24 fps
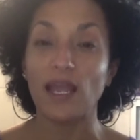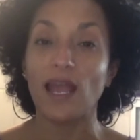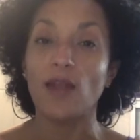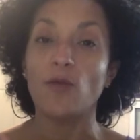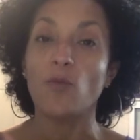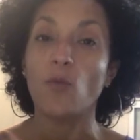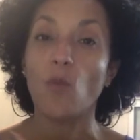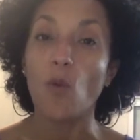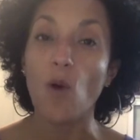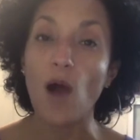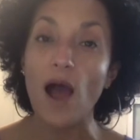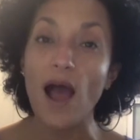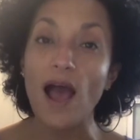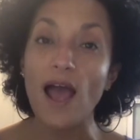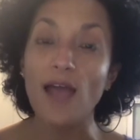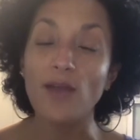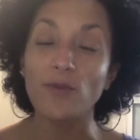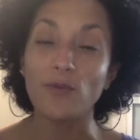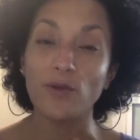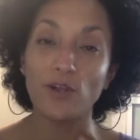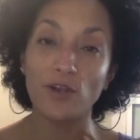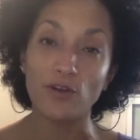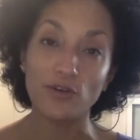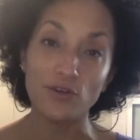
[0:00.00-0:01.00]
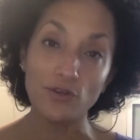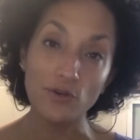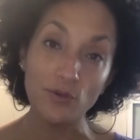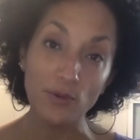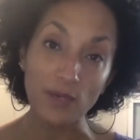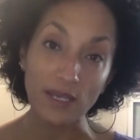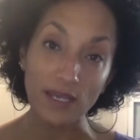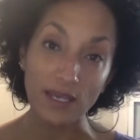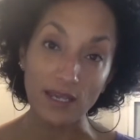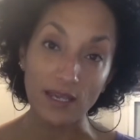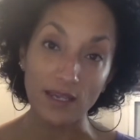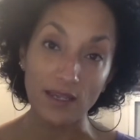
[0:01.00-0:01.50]
and why we are
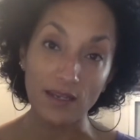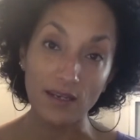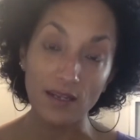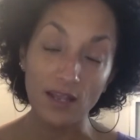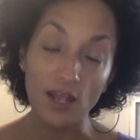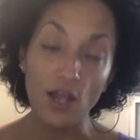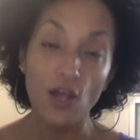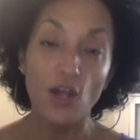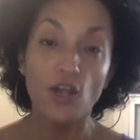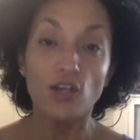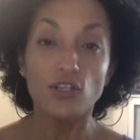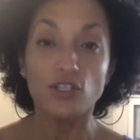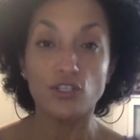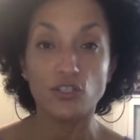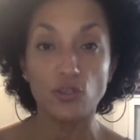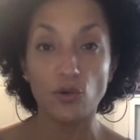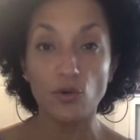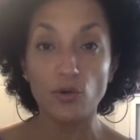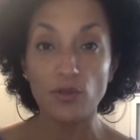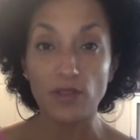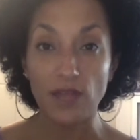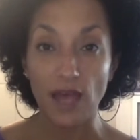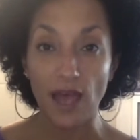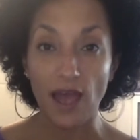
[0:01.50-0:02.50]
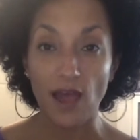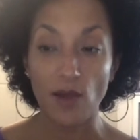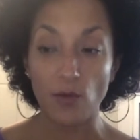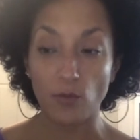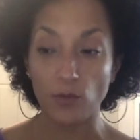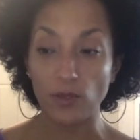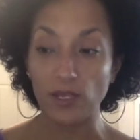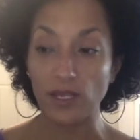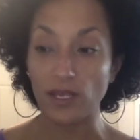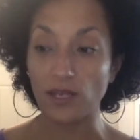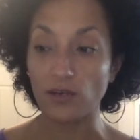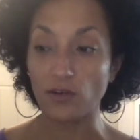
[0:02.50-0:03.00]
doing it so that
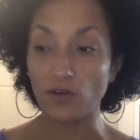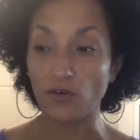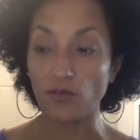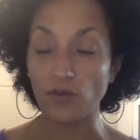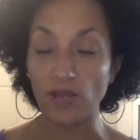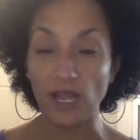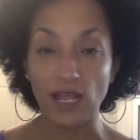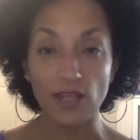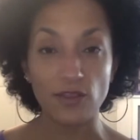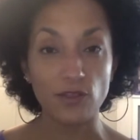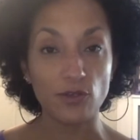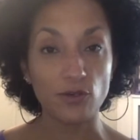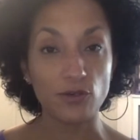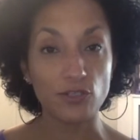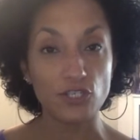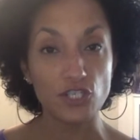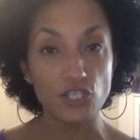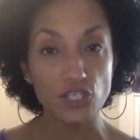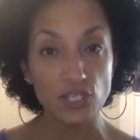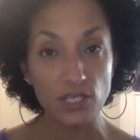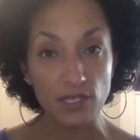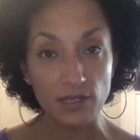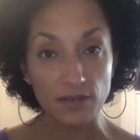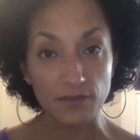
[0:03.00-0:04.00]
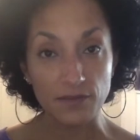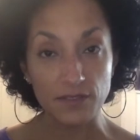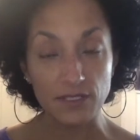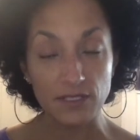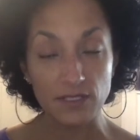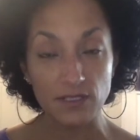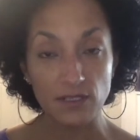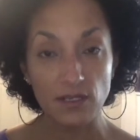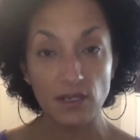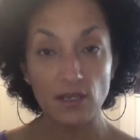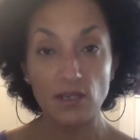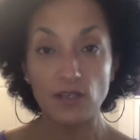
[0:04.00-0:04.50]
we can create those
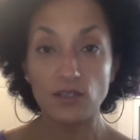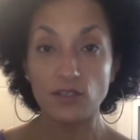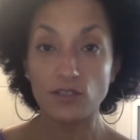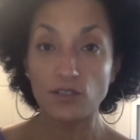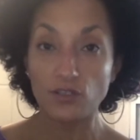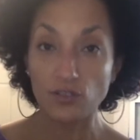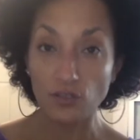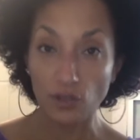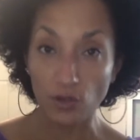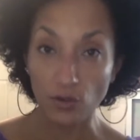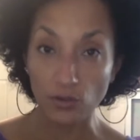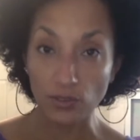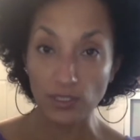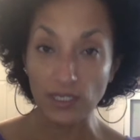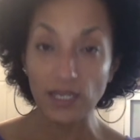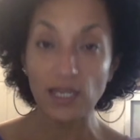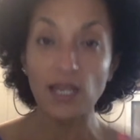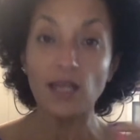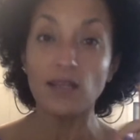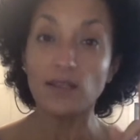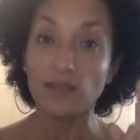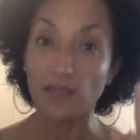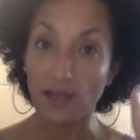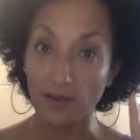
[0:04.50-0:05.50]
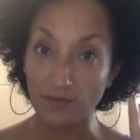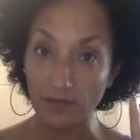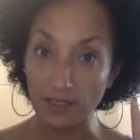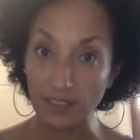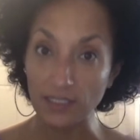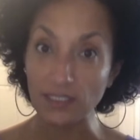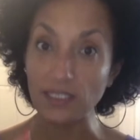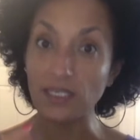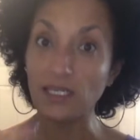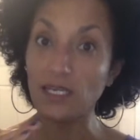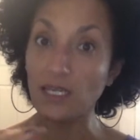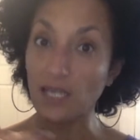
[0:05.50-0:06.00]
shifts slowly,
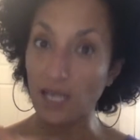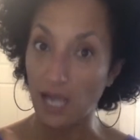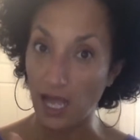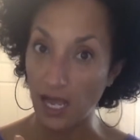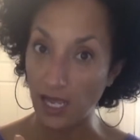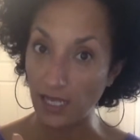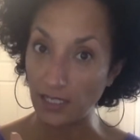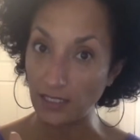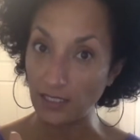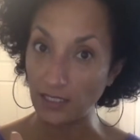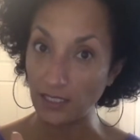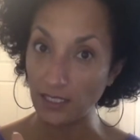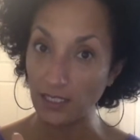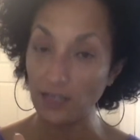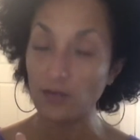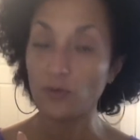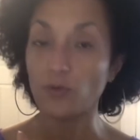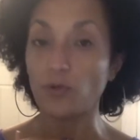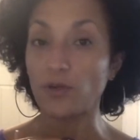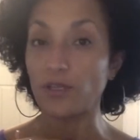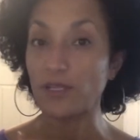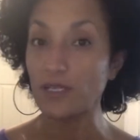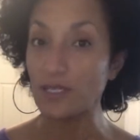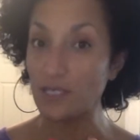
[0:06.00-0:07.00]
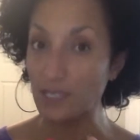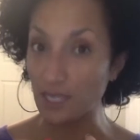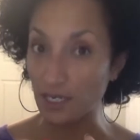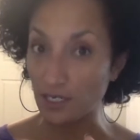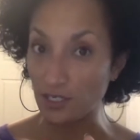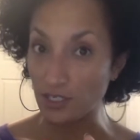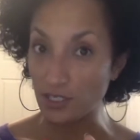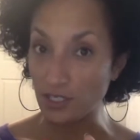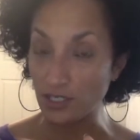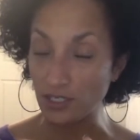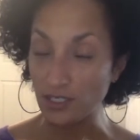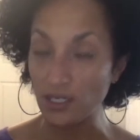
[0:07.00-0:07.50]
lovingly, kindly, with
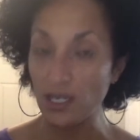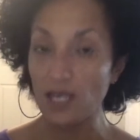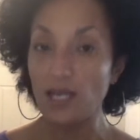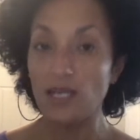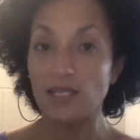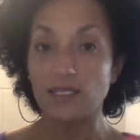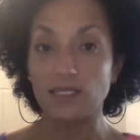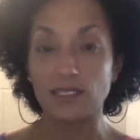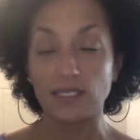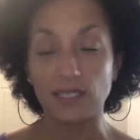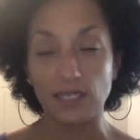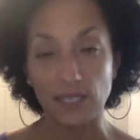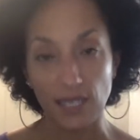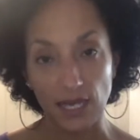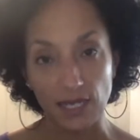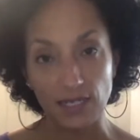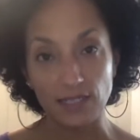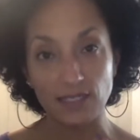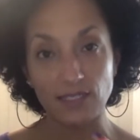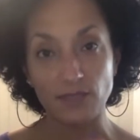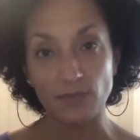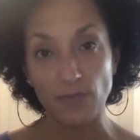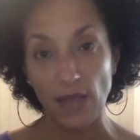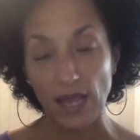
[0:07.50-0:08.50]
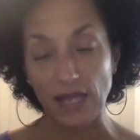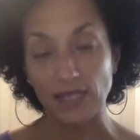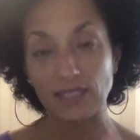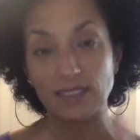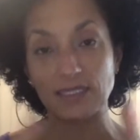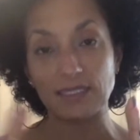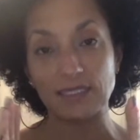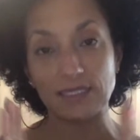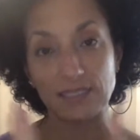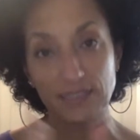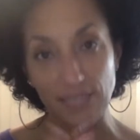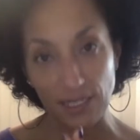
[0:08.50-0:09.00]
intention, to get us back
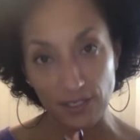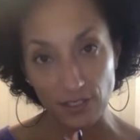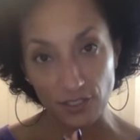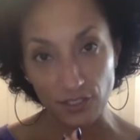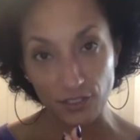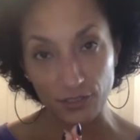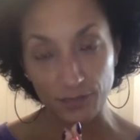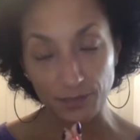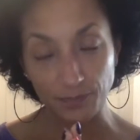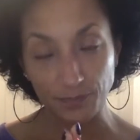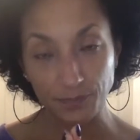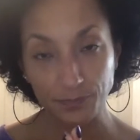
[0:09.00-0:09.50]
to center.